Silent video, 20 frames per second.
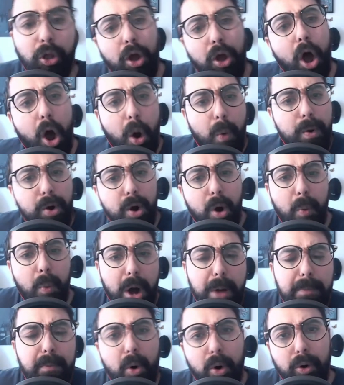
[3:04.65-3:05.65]
"Oh, we don't
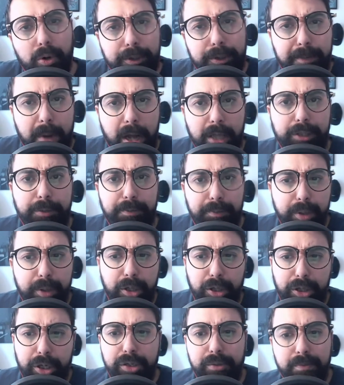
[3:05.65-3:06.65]
want more
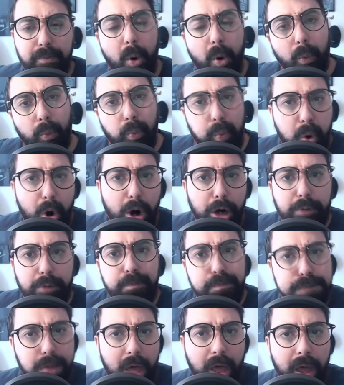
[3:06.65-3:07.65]
responsibilities, more work."
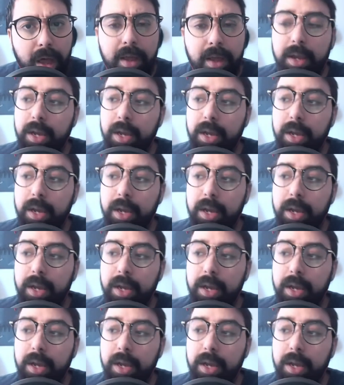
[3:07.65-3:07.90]
Blah.